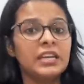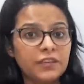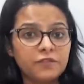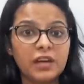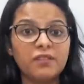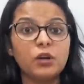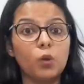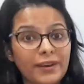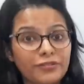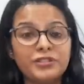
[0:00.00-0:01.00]
if there were
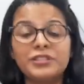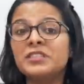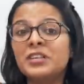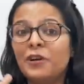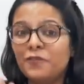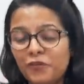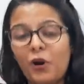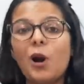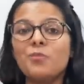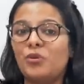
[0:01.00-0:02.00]
questions
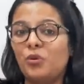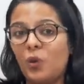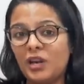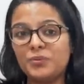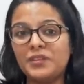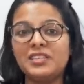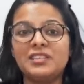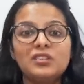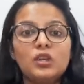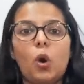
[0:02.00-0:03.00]
from what we
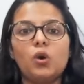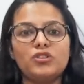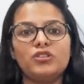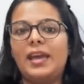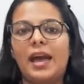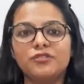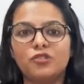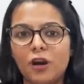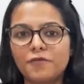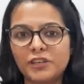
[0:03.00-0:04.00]
know today as
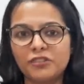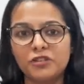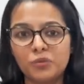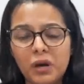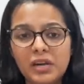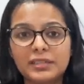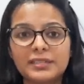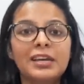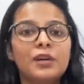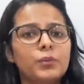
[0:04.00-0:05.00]
non-fiction works.